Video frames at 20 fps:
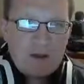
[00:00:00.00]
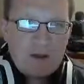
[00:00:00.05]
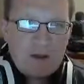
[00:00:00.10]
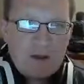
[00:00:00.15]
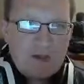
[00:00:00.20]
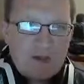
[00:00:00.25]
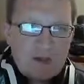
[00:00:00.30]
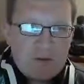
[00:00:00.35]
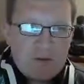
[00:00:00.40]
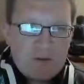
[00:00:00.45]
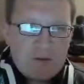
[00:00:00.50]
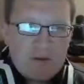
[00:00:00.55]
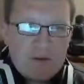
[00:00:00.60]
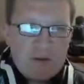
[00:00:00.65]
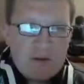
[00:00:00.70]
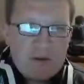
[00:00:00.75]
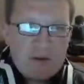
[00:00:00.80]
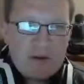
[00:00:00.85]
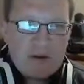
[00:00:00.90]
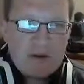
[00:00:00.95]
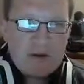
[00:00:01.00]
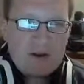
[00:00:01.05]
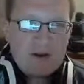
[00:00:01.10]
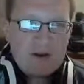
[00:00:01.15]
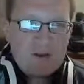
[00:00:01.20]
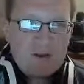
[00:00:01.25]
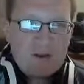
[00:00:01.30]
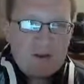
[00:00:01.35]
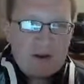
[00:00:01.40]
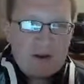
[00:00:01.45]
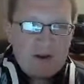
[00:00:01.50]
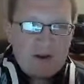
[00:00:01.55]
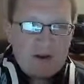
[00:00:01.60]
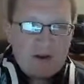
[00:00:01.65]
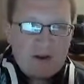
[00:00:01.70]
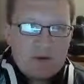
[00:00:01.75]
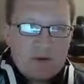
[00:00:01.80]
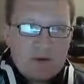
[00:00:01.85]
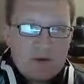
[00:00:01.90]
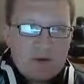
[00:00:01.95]
Alright, looks like we still got another one around
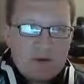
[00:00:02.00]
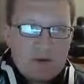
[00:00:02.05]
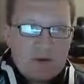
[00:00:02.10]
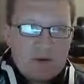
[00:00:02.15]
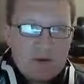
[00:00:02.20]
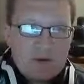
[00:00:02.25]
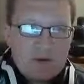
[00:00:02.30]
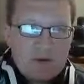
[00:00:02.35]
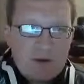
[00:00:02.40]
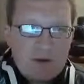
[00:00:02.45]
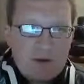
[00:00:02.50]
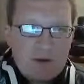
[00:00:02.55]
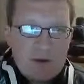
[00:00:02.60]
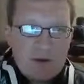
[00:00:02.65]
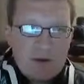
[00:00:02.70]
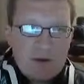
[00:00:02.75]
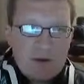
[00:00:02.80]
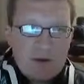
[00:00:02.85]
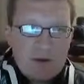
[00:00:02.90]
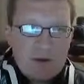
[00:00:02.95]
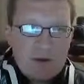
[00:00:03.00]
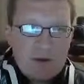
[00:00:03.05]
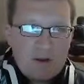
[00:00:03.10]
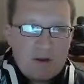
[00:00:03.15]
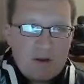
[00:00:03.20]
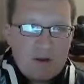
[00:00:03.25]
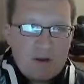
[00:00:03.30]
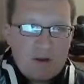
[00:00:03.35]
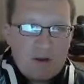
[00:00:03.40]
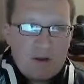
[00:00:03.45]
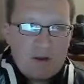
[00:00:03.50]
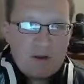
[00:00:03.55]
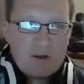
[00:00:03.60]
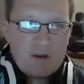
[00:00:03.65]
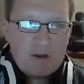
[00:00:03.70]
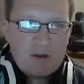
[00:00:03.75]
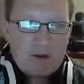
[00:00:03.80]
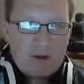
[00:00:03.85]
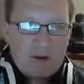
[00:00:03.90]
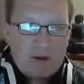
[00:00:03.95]
here somewhere. Come
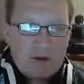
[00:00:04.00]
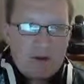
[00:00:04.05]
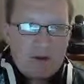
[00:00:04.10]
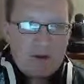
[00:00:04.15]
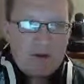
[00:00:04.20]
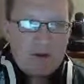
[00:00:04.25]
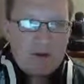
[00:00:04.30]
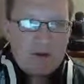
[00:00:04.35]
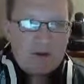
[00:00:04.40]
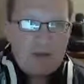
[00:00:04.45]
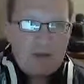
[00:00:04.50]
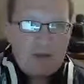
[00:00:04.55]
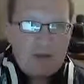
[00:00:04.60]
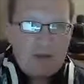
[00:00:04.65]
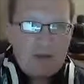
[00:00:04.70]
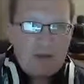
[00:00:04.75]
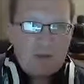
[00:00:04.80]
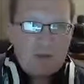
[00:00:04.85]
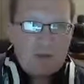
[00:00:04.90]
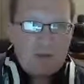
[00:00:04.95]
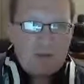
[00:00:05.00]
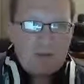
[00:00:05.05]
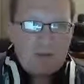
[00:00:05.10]
on, attack him.